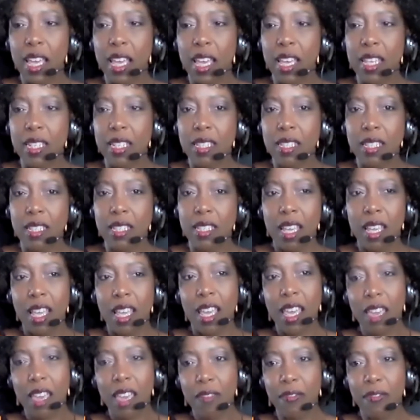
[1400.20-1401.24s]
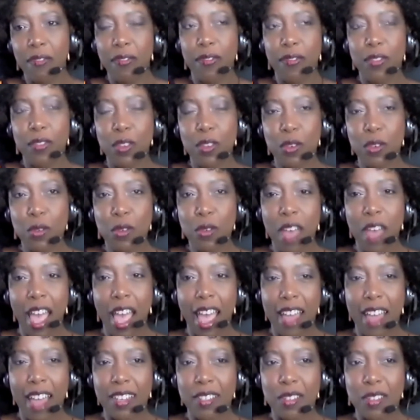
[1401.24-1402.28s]
is, if you
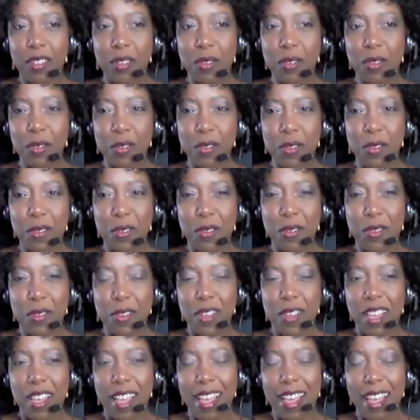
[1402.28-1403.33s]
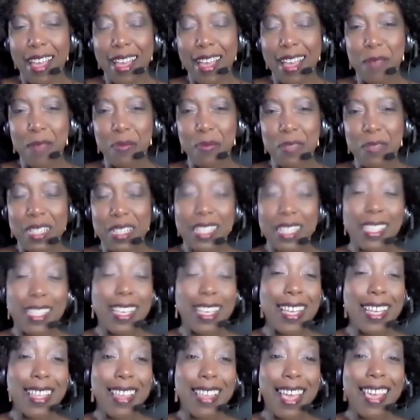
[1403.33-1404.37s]
had to
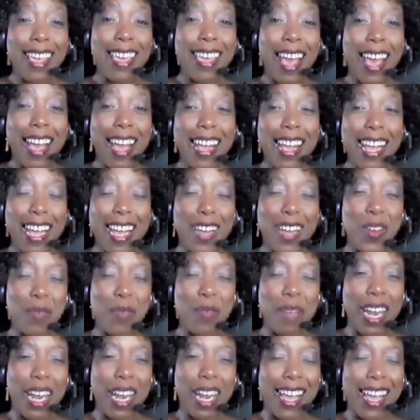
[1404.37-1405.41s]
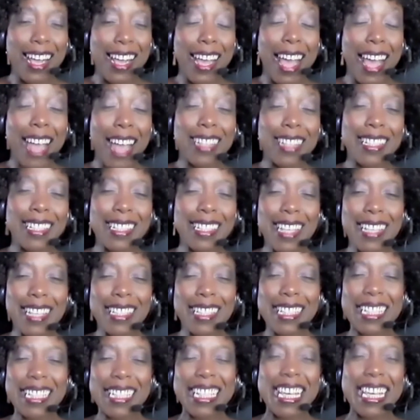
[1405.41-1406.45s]
see the younger Nomalanga at
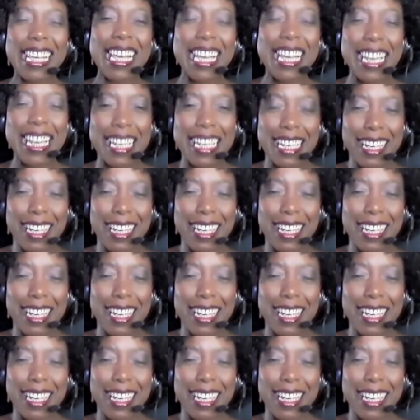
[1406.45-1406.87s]
16.